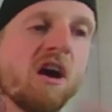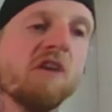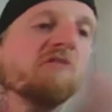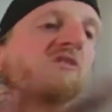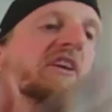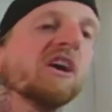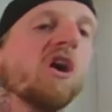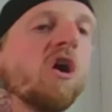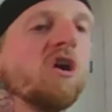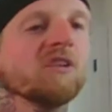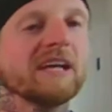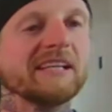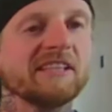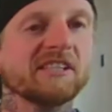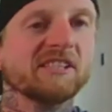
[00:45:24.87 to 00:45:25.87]
a haul
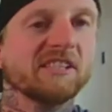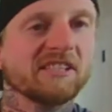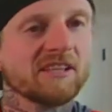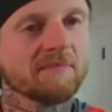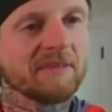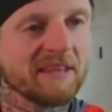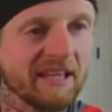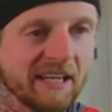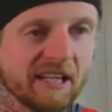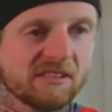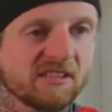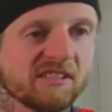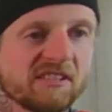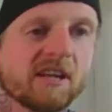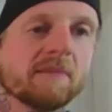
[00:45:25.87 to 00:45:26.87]
like this is something that gets
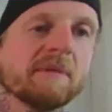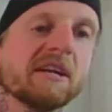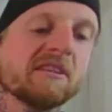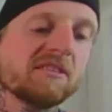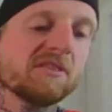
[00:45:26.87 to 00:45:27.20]
us there, man.